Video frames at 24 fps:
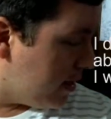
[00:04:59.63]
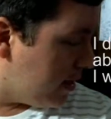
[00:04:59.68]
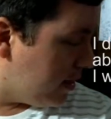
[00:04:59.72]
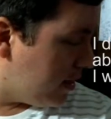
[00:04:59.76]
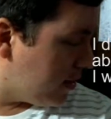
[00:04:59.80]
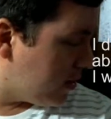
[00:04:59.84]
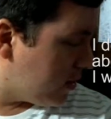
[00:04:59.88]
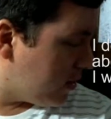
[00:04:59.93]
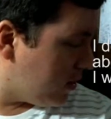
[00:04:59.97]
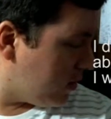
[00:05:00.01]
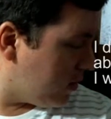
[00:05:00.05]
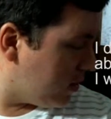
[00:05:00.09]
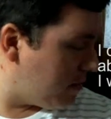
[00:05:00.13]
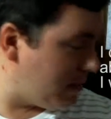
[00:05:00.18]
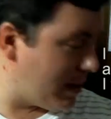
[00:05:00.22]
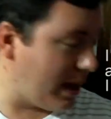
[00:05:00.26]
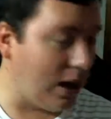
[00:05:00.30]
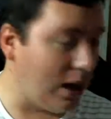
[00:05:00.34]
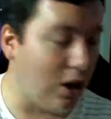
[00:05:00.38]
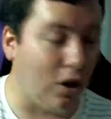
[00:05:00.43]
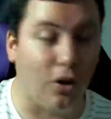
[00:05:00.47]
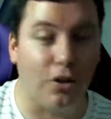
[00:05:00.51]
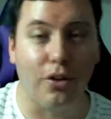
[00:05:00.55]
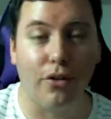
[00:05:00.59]
that's going to be a
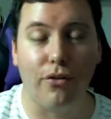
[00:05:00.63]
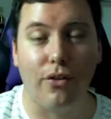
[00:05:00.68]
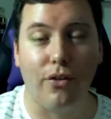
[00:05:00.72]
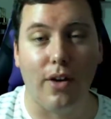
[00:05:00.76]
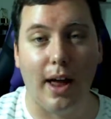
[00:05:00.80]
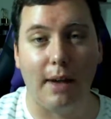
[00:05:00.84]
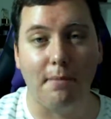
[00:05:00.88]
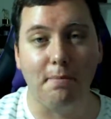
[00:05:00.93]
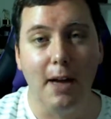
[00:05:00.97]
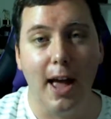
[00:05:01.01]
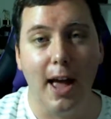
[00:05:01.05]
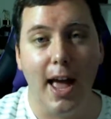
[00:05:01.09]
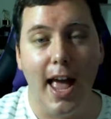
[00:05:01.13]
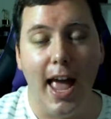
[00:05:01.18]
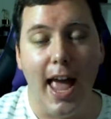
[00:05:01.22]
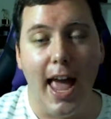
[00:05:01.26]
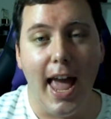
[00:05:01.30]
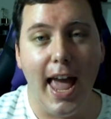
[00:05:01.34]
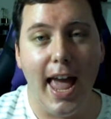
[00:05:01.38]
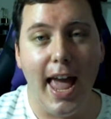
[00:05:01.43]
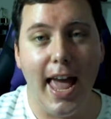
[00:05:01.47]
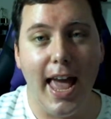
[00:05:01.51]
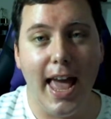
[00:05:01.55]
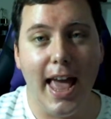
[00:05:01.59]
lot of fun,
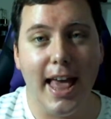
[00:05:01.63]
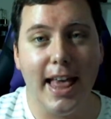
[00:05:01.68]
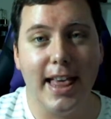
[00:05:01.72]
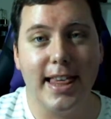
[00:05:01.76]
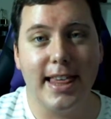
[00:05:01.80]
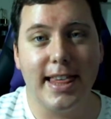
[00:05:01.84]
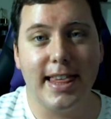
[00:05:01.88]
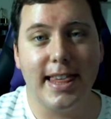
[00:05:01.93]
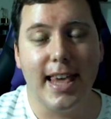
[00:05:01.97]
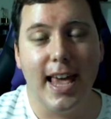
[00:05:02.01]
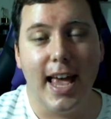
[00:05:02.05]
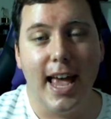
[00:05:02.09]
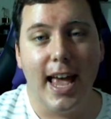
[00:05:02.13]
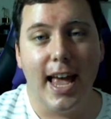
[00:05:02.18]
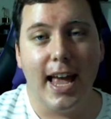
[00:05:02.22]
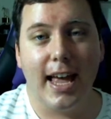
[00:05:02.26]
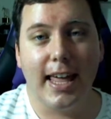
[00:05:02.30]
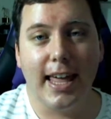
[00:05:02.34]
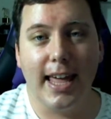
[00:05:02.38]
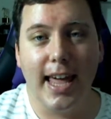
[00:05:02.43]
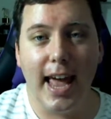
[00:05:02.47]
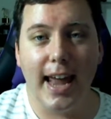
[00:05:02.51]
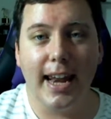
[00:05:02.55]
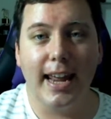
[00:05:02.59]
is
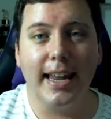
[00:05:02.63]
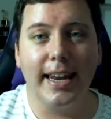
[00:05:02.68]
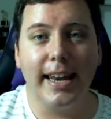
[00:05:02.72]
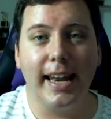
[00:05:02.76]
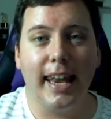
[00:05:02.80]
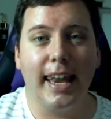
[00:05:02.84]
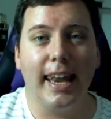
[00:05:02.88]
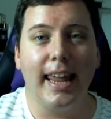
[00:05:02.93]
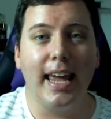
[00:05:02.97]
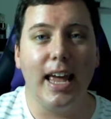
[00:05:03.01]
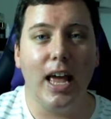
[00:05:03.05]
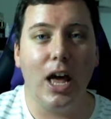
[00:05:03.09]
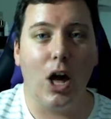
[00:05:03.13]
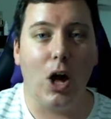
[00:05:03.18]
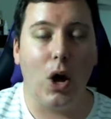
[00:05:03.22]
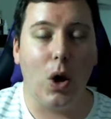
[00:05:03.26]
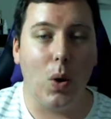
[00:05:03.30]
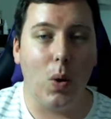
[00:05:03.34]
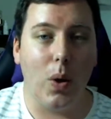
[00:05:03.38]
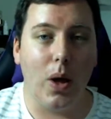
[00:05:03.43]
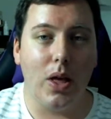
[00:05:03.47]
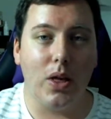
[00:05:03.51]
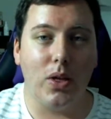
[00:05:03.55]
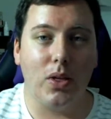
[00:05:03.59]
getting
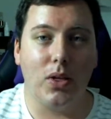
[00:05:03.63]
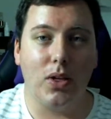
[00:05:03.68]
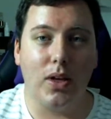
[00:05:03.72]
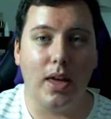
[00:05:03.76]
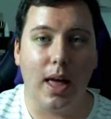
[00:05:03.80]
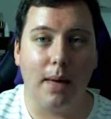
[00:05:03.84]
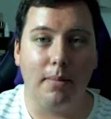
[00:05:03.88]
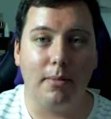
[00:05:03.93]
Leo to come